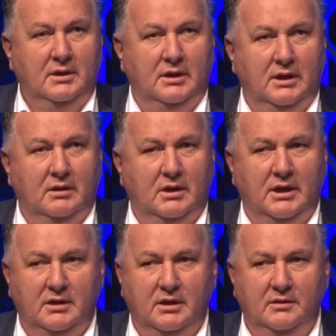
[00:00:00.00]
Now,
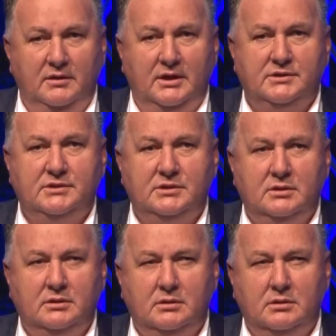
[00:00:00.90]
I know that
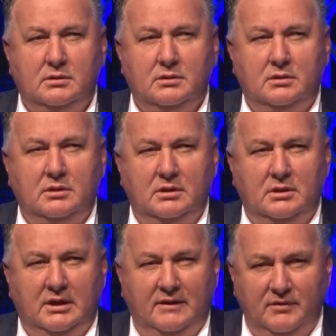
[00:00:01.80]

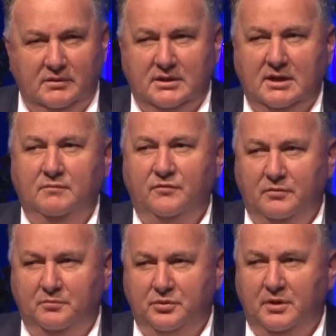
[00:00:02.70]
having come
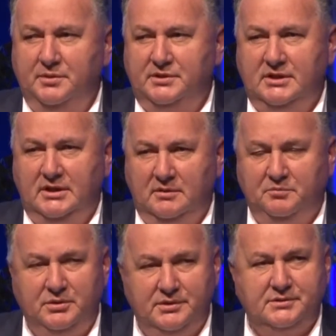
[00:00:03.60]
from property at a
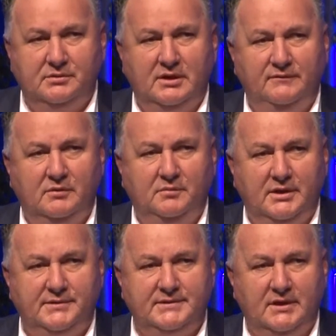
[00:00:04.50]
personal level
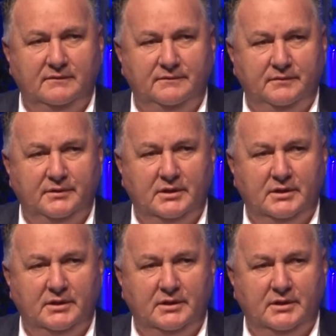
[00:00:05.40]
myself in the